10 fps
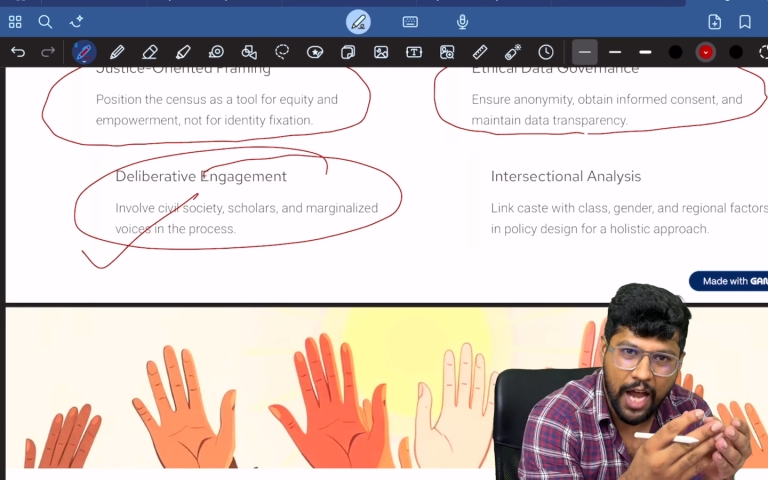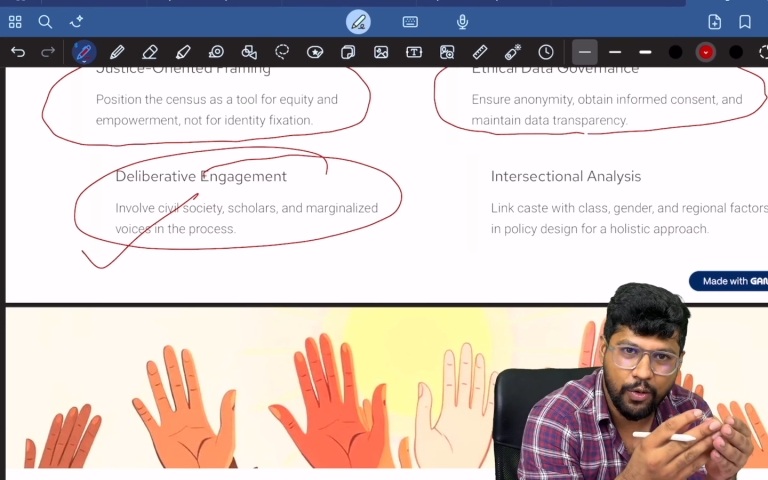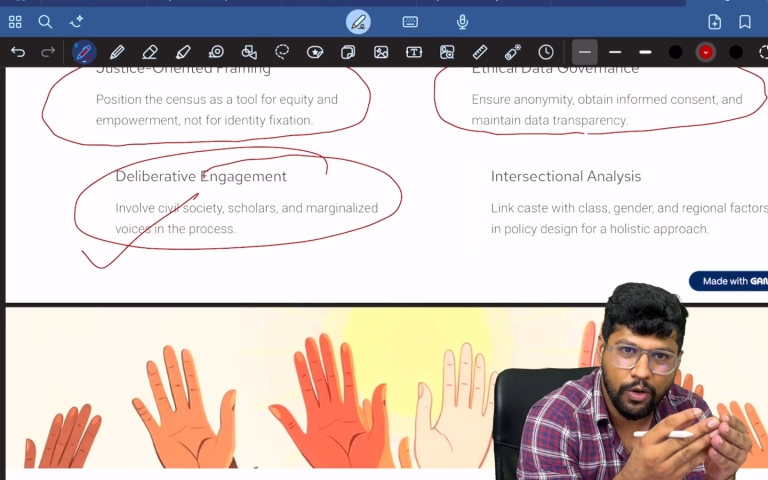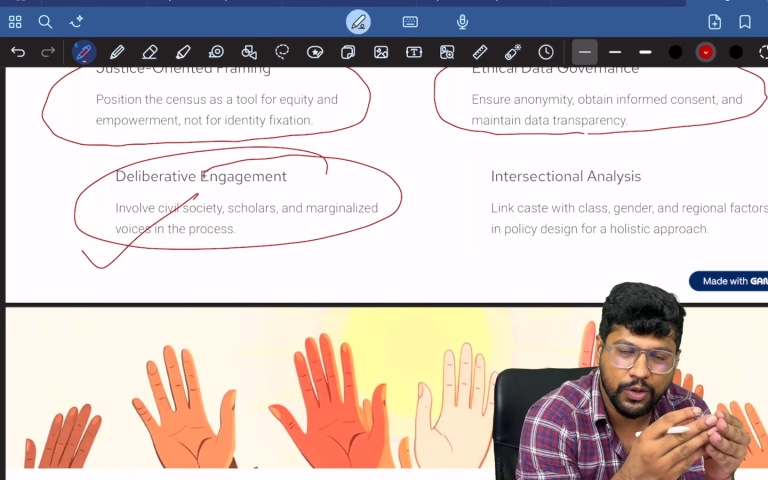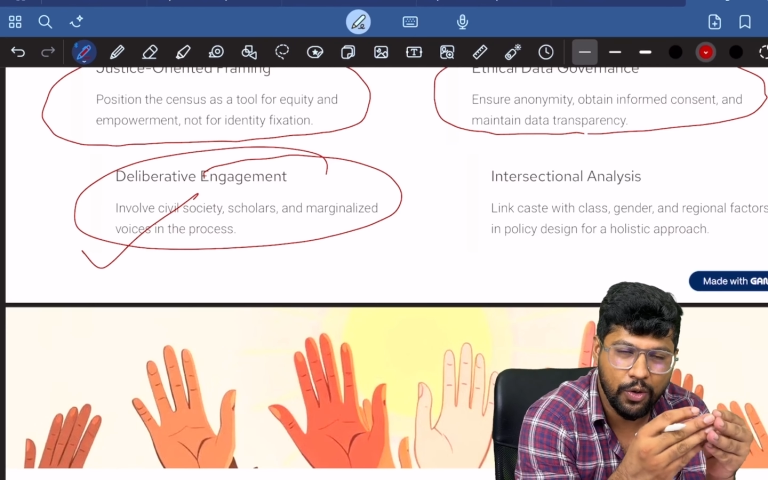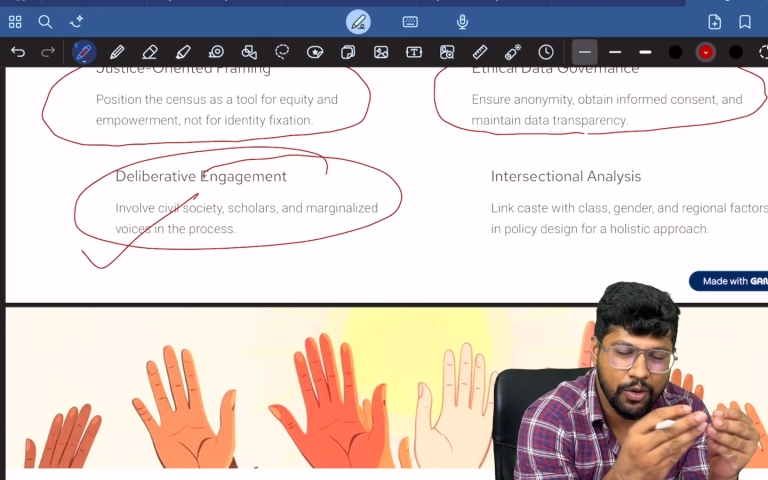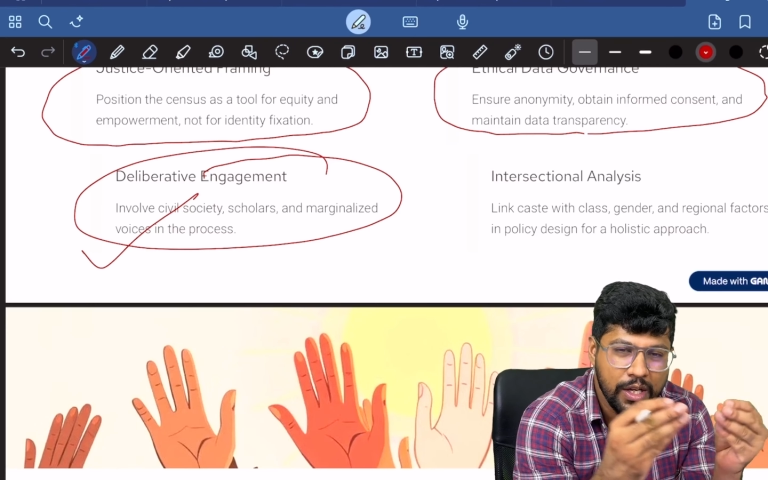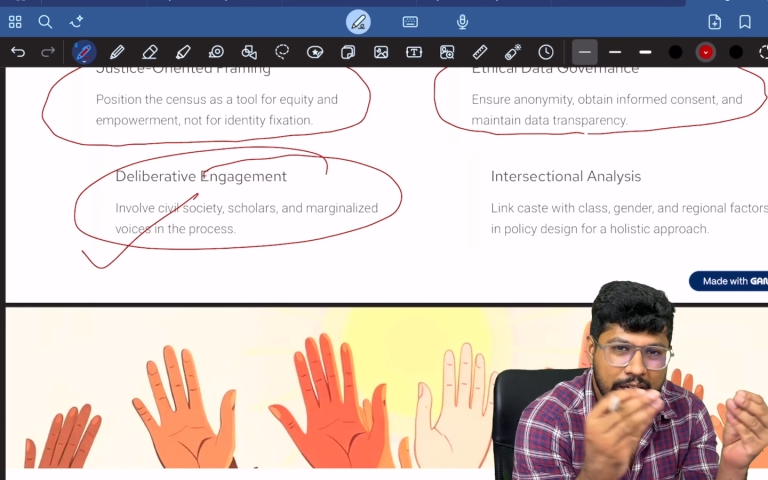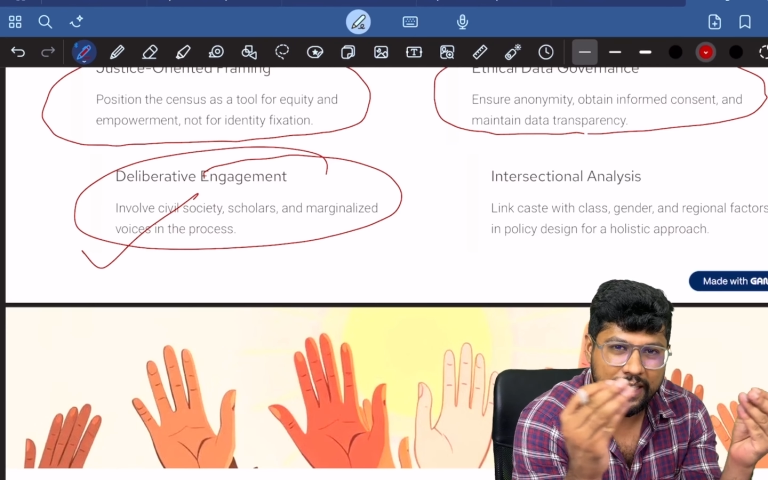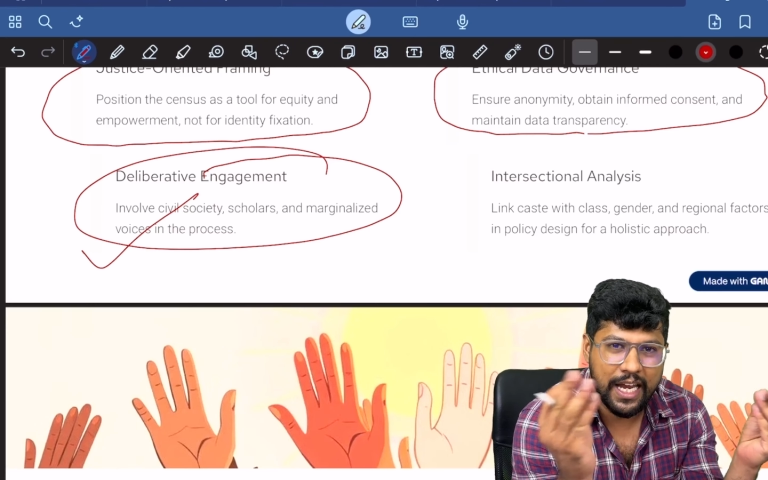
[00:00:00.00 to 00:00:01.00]
and also
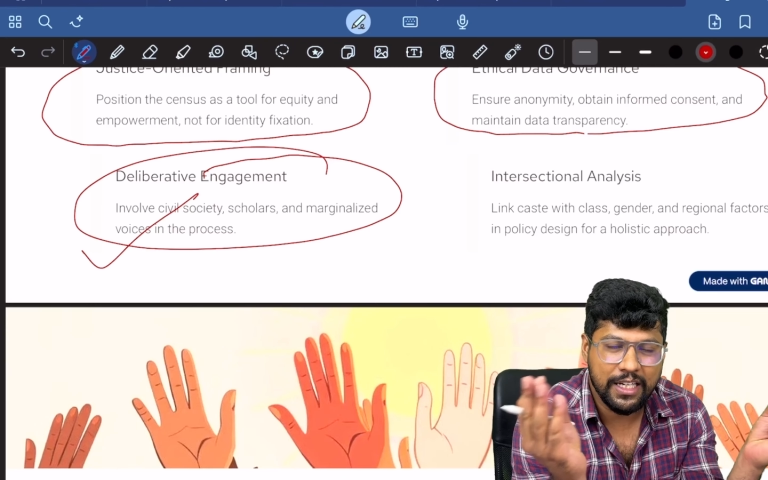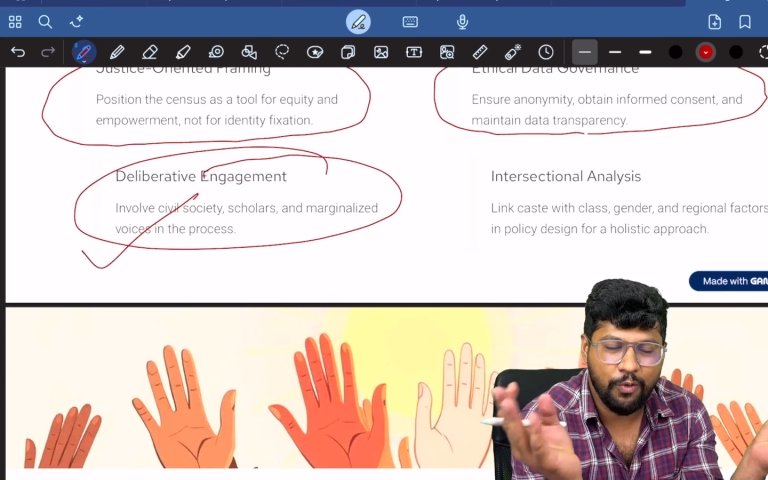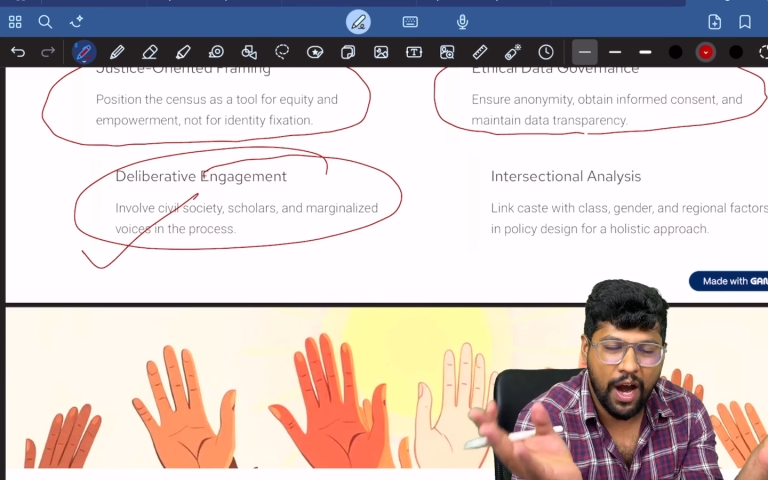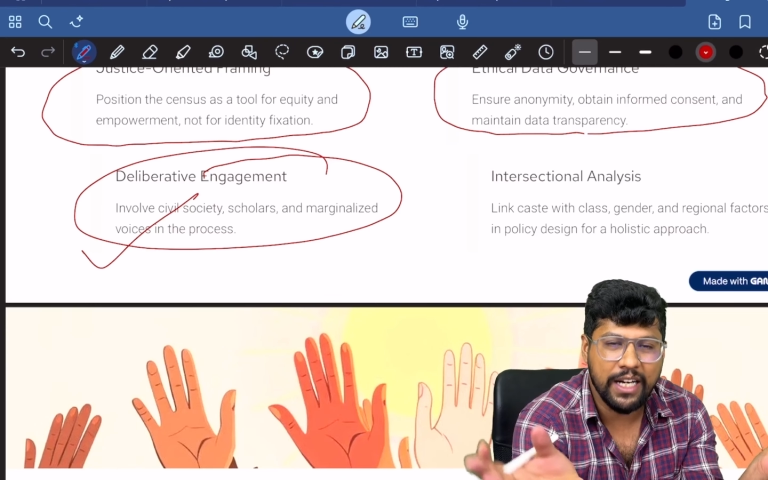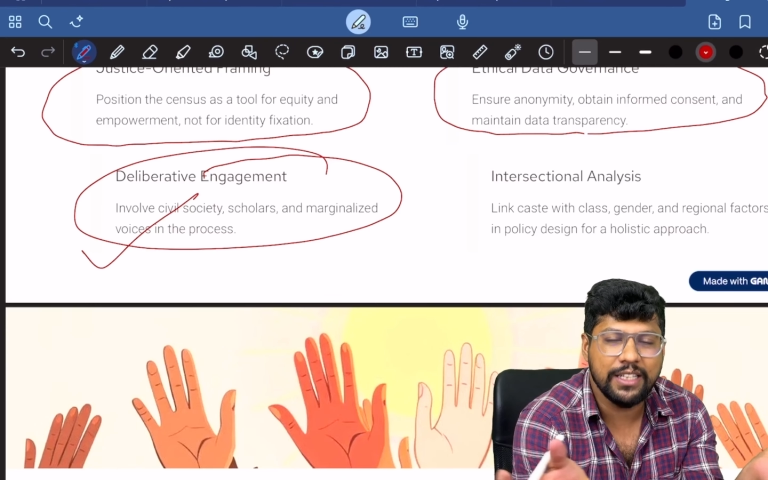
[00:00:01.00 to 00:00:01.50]
create a wider